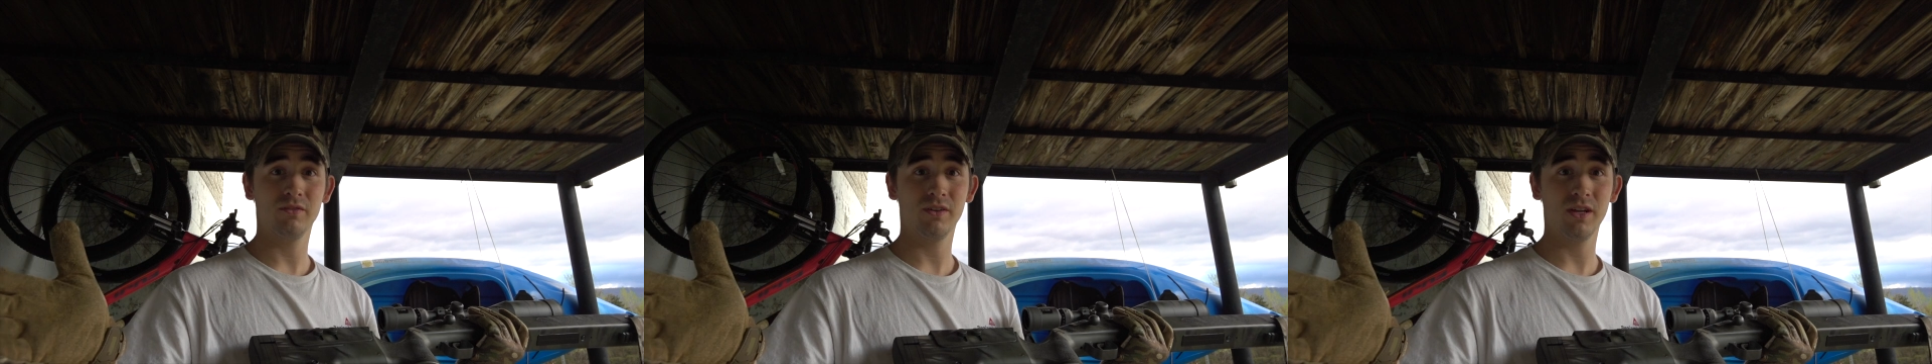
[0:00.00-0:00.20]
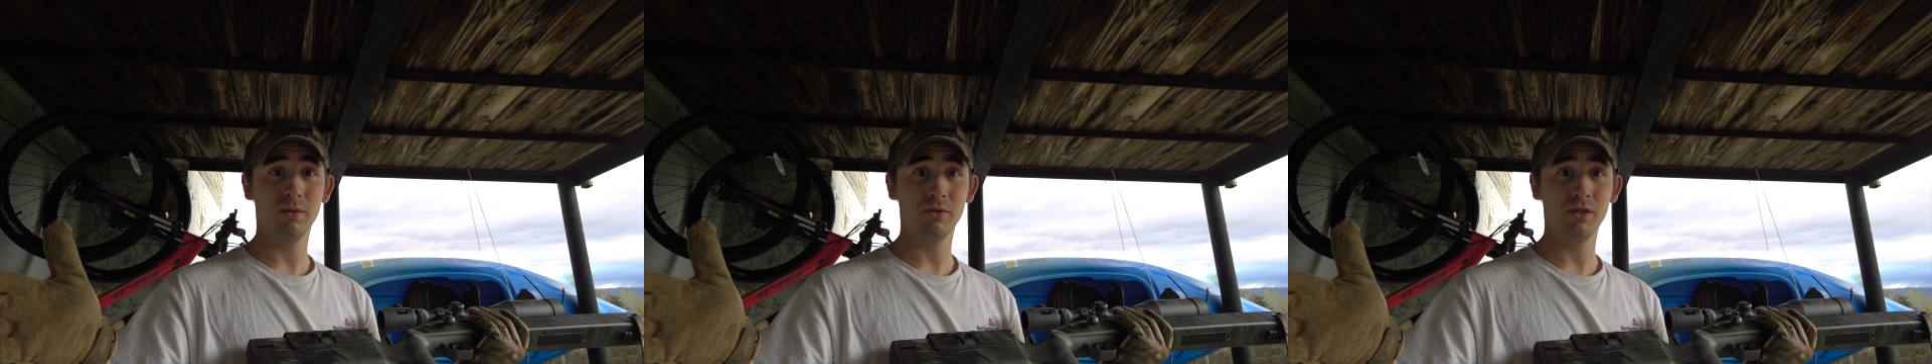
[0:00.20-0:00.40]
the
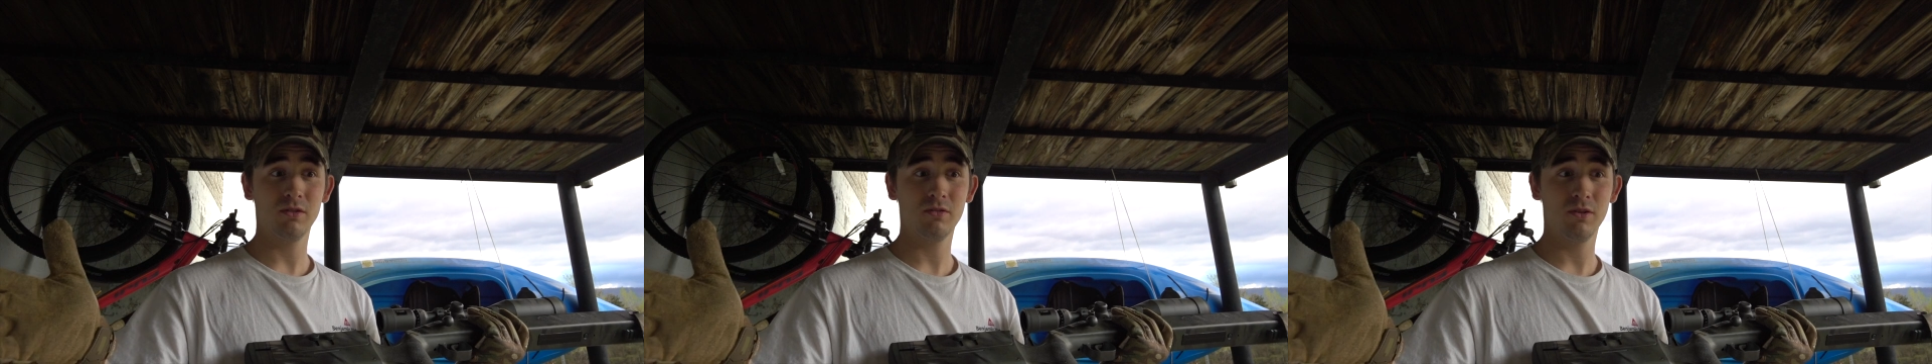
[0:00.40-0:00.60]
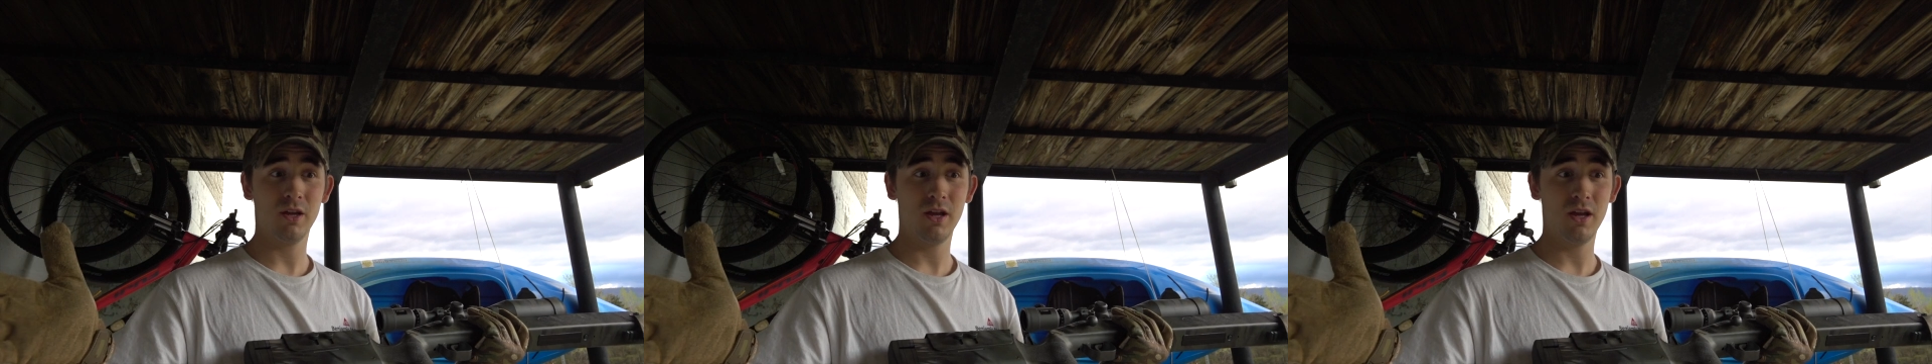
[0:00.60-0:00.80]
family.
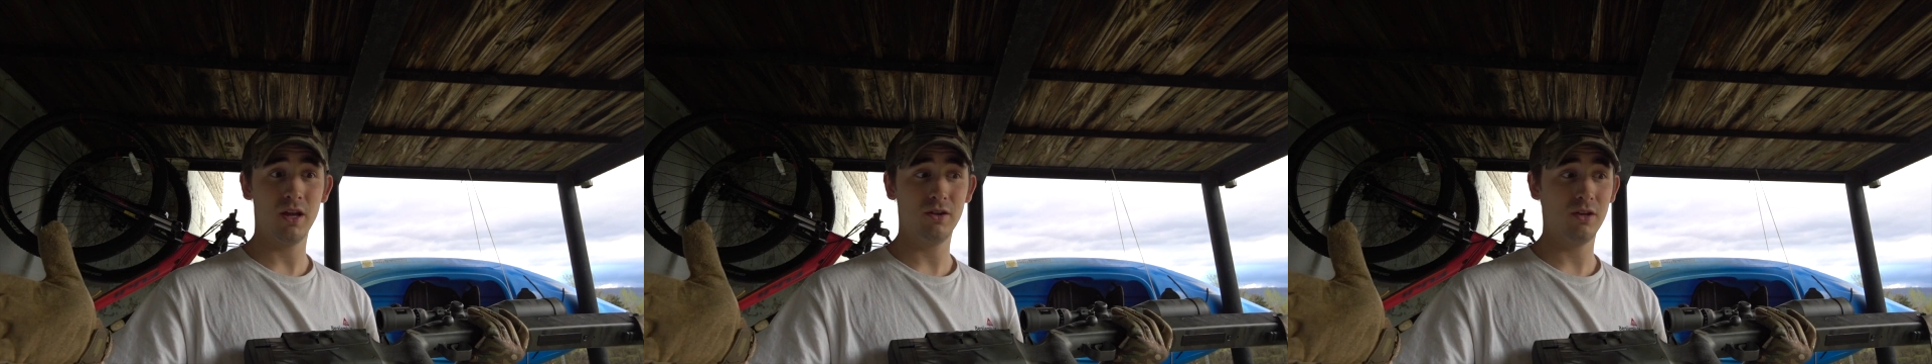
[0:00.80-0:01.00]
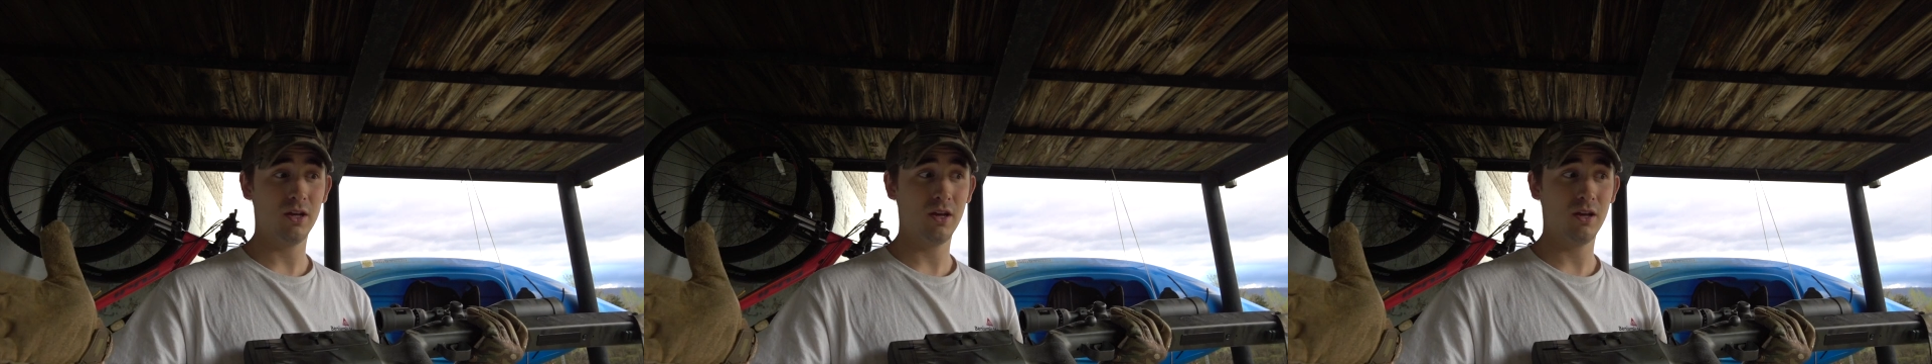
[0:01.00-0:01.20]

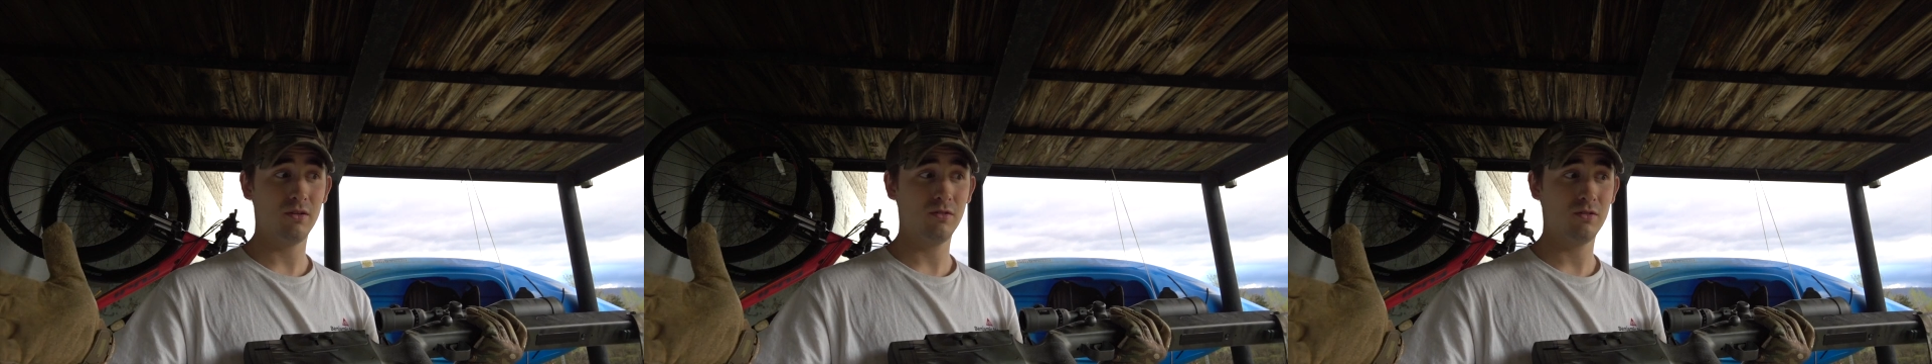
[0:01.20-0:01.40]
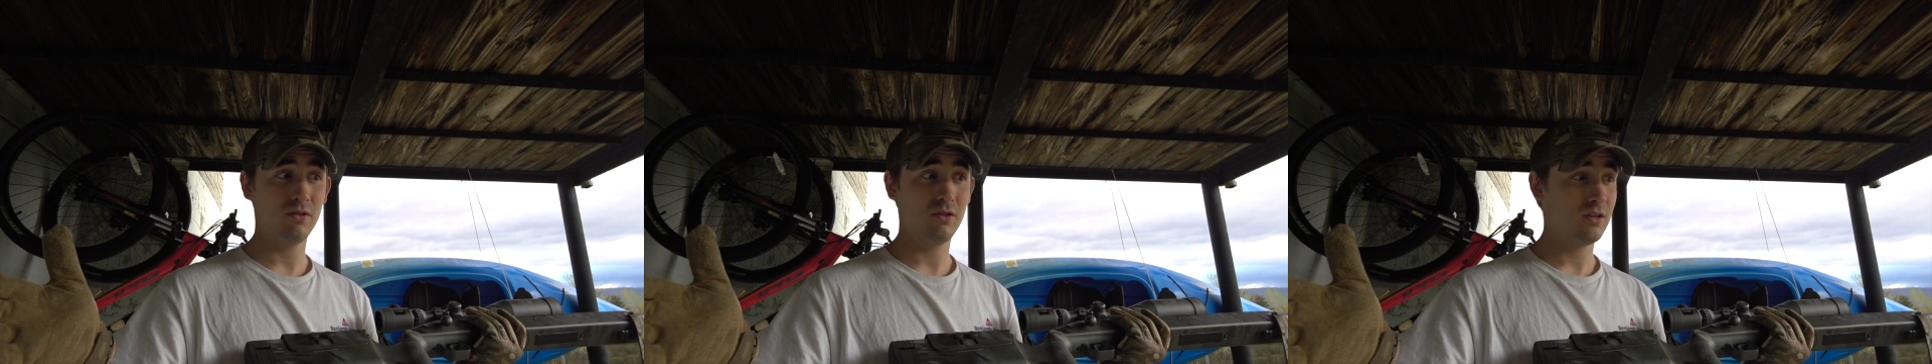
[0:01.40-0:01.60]
And that